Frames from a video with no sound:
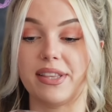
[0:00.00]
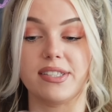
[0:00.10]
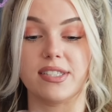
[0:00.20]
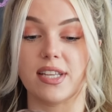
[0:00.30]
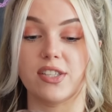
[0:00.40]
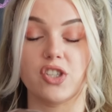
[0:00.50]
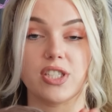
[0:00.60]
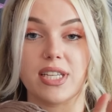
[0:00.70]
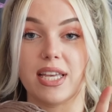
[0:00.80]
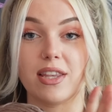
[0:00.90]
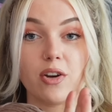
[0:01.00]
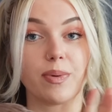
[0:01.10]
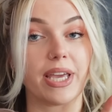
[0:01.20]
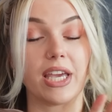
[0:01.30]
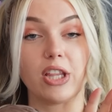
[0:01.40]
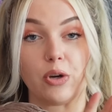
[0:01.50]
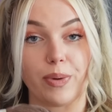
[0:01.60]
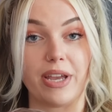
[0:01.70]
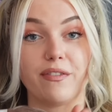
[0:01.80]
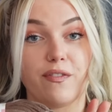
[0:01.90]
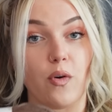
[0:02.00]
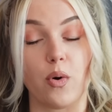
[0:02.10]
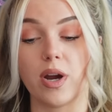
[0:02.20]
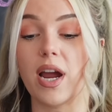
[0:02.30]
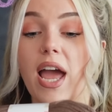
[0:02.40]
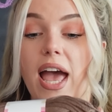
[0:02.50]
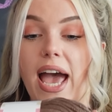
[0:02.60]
This is just in their regular weight 4.